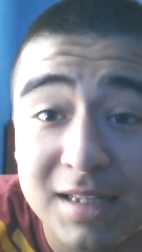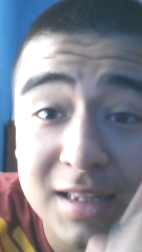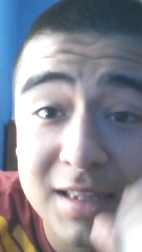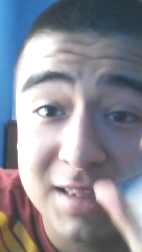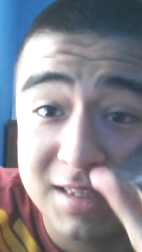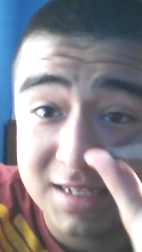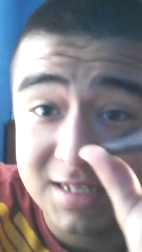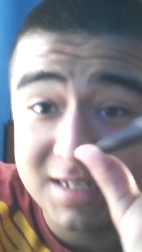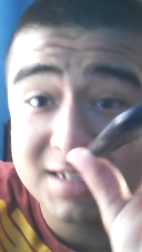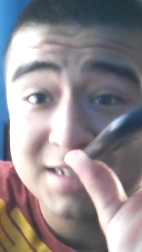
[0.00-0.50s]

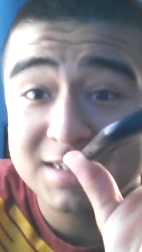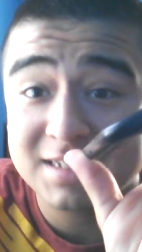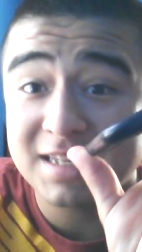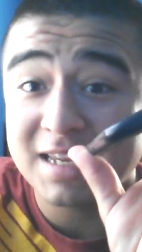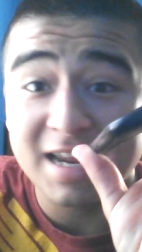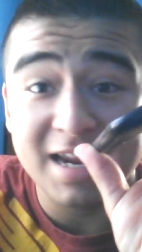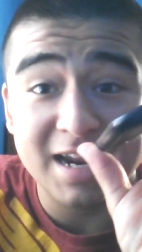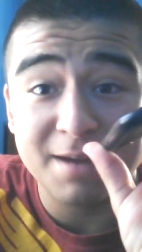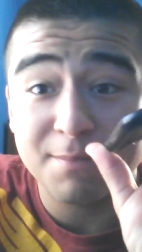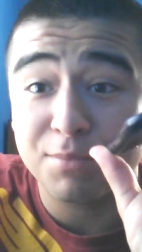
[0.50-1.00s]
these
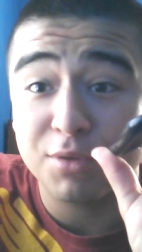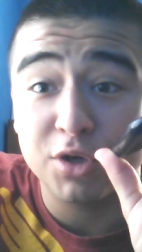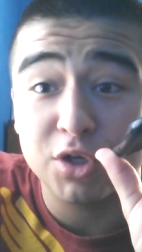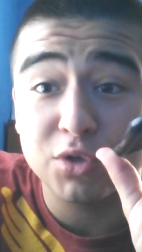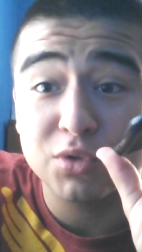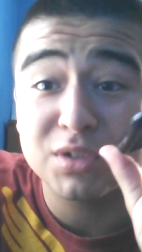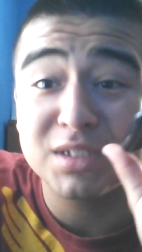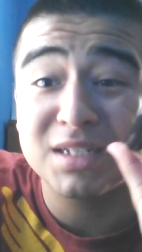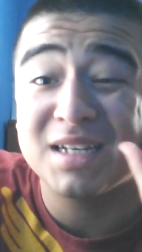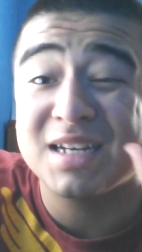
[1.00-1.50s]
can't
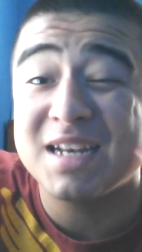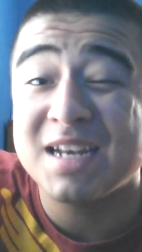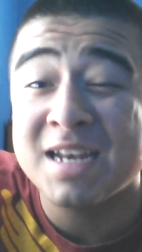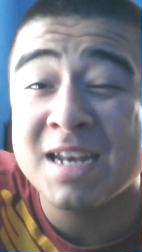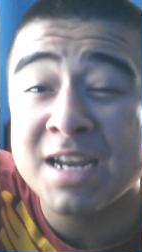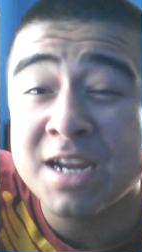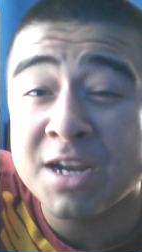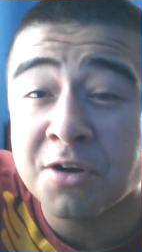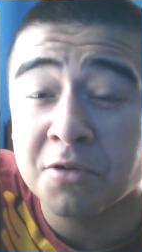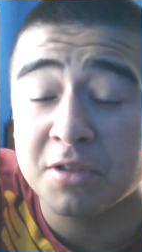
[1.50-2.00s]
produce
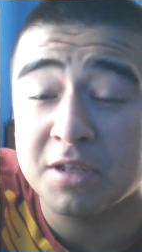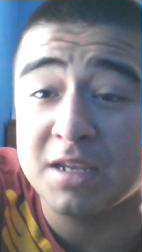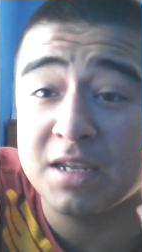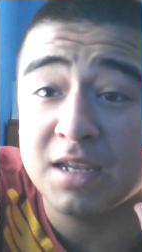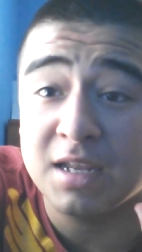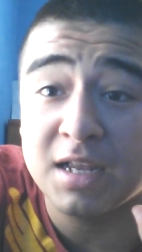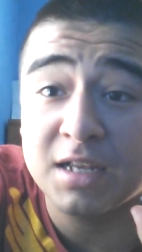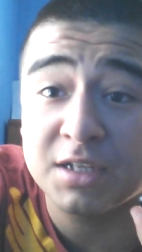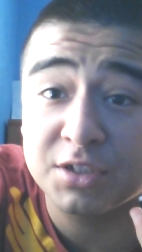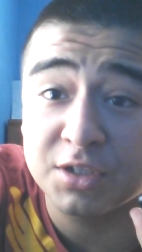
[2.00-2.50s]

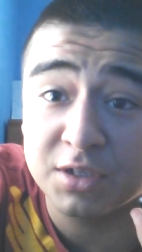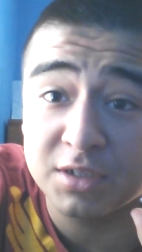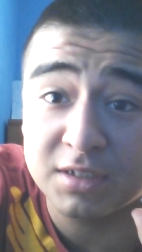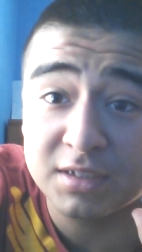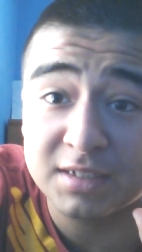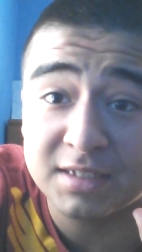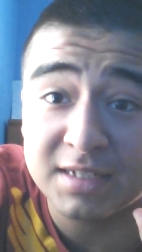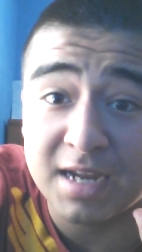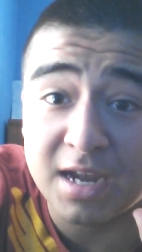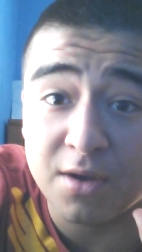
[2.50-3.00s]
nearly as good as a
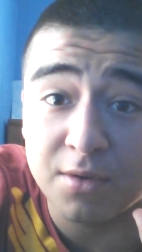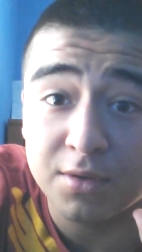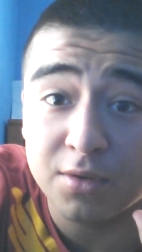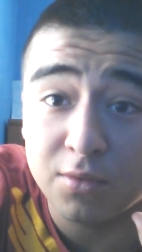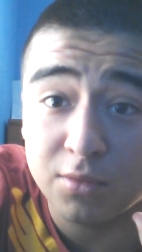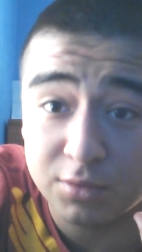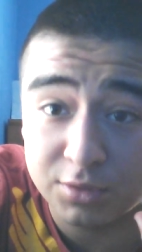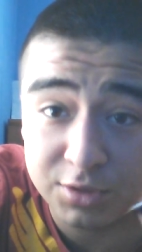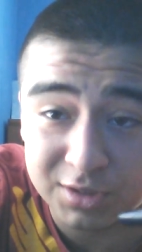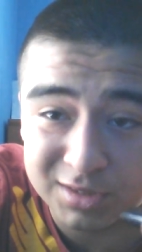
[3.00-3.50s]
sound,
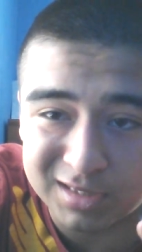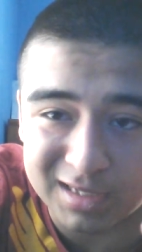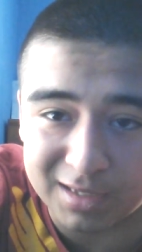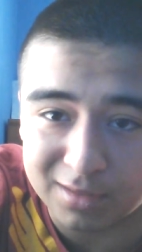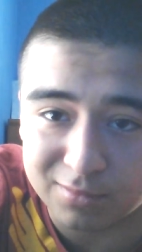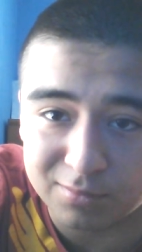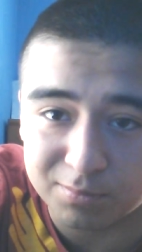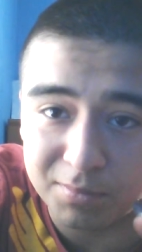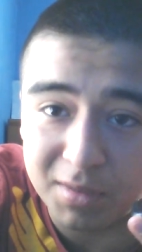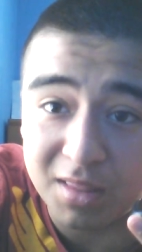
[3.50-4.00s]
just
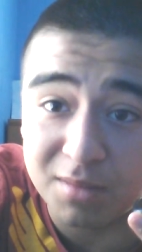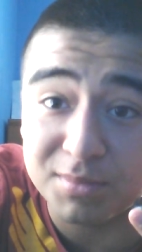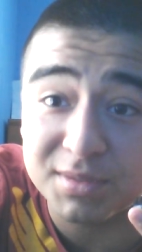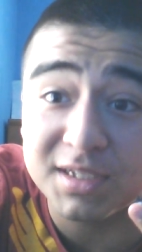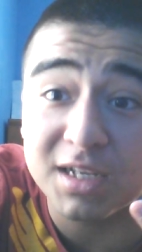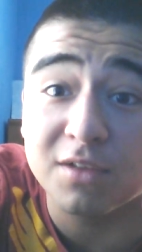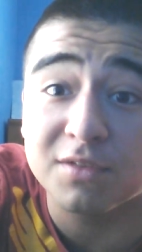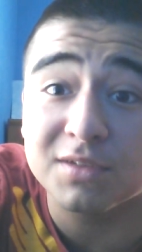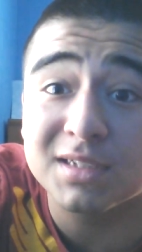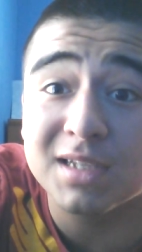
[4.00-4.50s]
like by
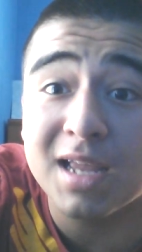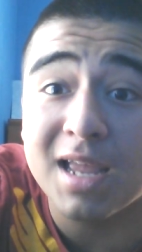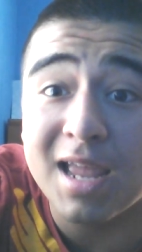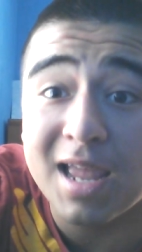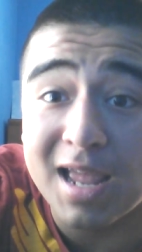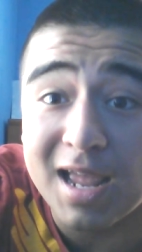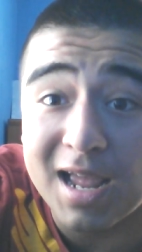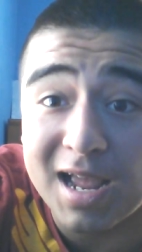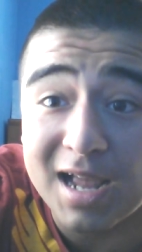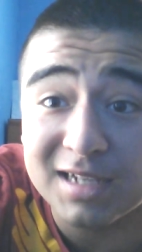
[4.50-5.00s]
themselves,
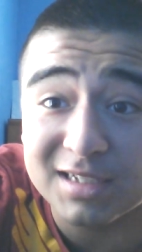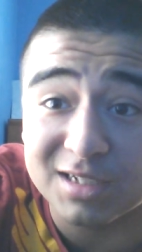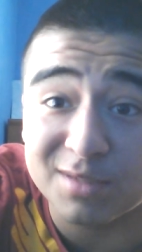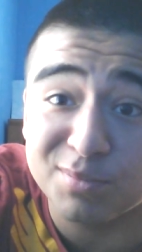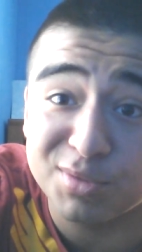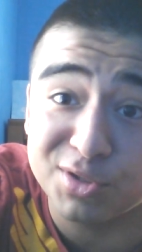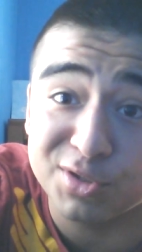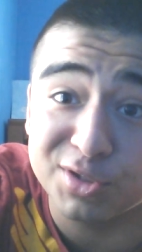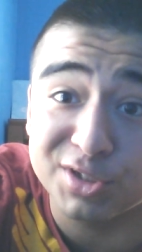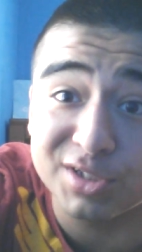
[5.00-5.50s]
as a
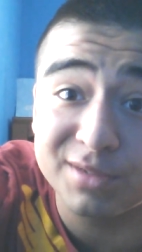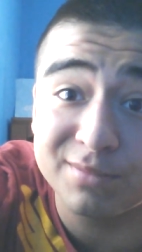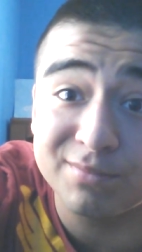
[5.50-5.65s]
computer could.